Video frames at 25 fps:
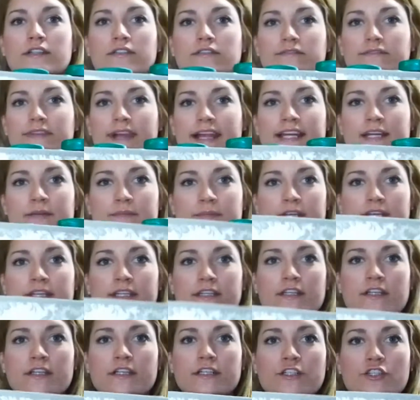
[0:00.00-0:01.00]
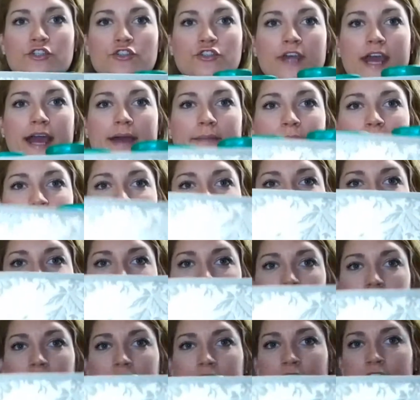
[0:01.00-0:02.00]
vitamin
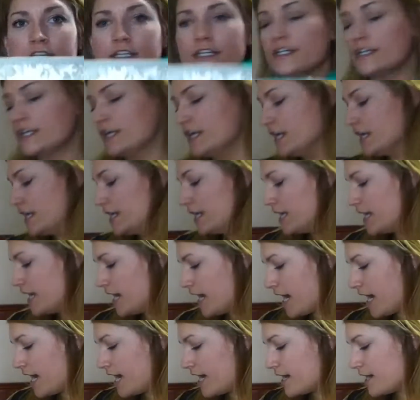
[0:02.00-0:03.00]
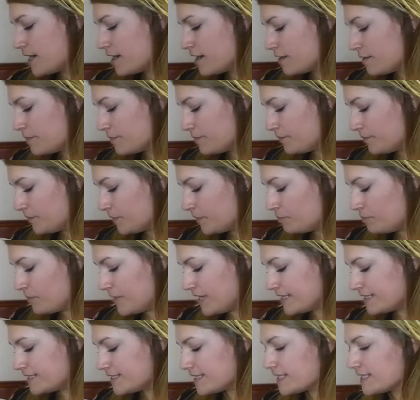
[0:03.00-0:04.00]
contraption here.
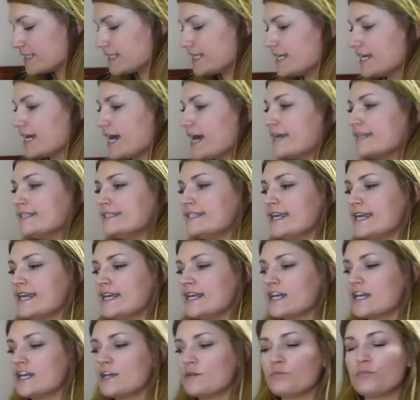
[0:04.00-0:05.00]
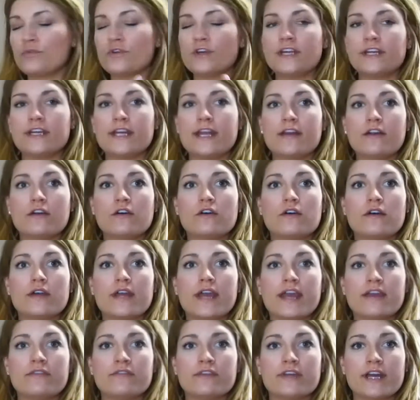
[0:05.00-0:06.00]
Basically, I take a prenatal
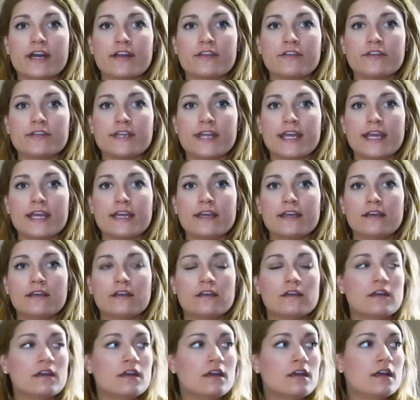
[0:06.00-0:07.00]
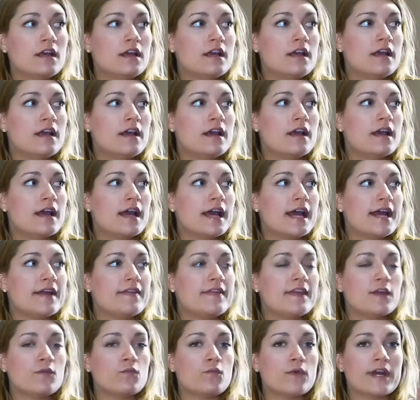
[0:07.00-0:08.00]
every other day. And
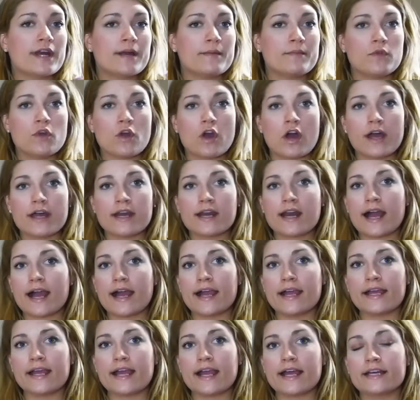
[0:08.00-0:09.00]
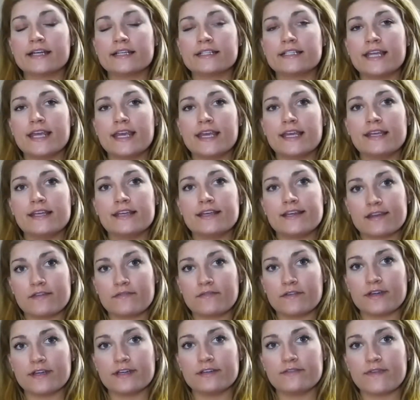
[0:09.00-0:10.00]
then when I'm not, I kind of take
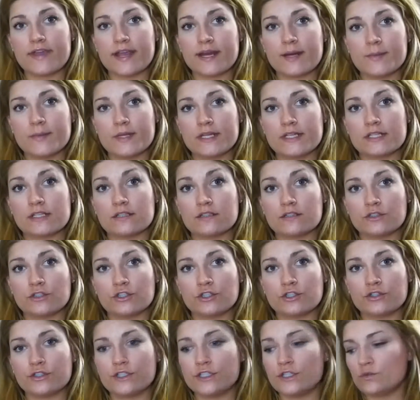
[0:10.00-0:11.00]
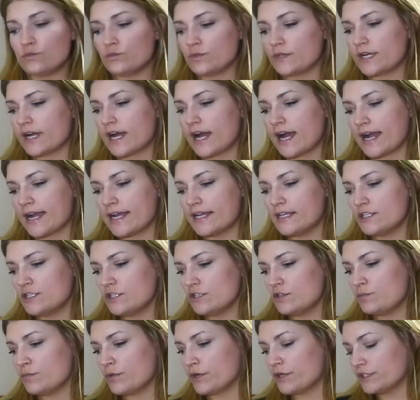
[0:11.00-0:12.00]
different vitamins, and I'll show you what I
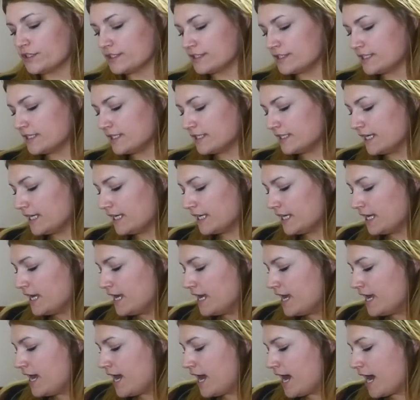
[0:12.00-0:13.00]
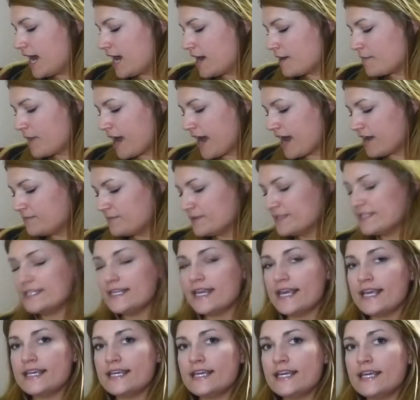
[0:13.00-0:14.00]
do personally. I've been
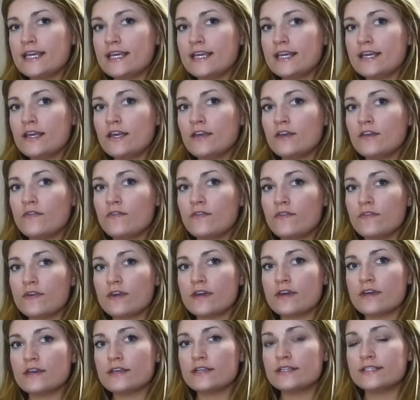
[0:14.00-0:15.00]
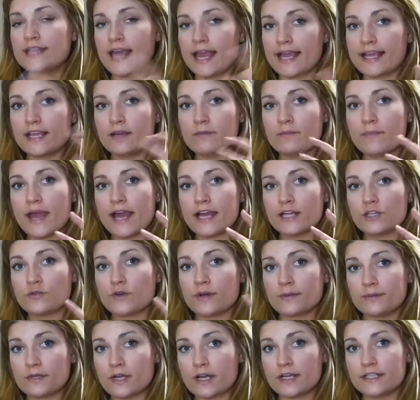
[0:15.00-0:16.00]
taking the second batch when
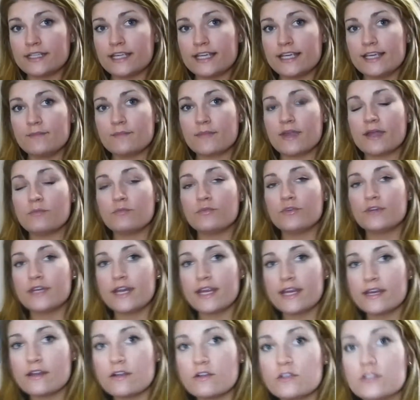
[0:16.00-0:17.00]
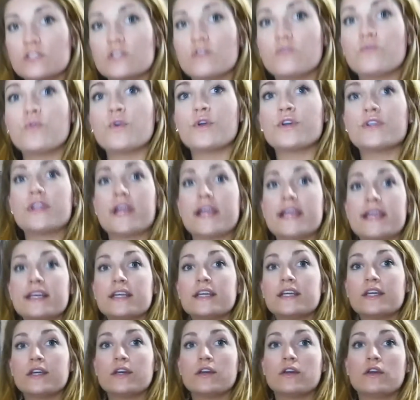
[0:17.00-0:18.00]
I'm not taking my prenatals for
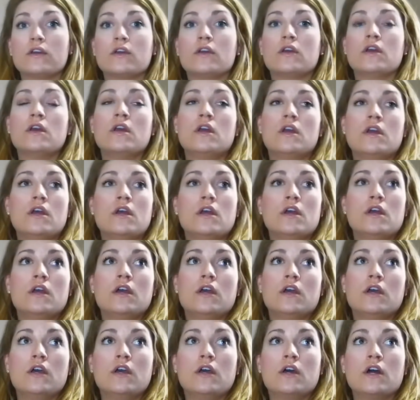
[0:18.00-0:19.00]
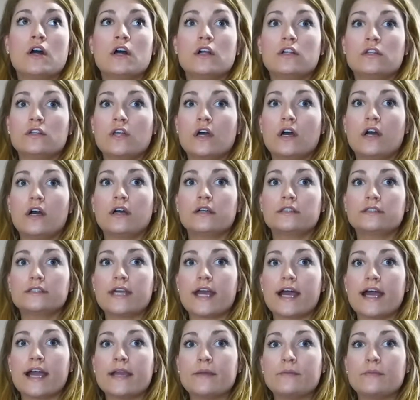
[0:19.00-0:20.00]
like a long
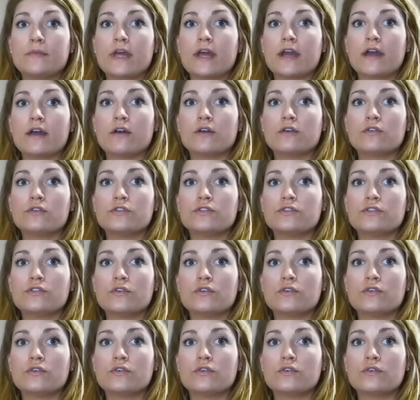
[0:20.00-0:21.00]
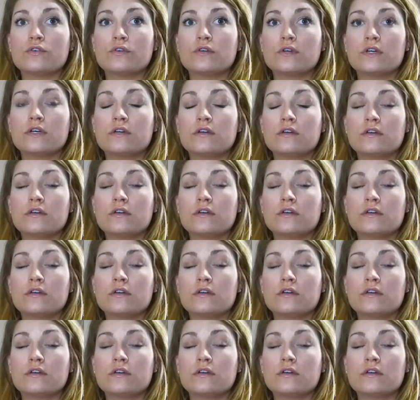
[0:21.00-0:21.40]
time now. So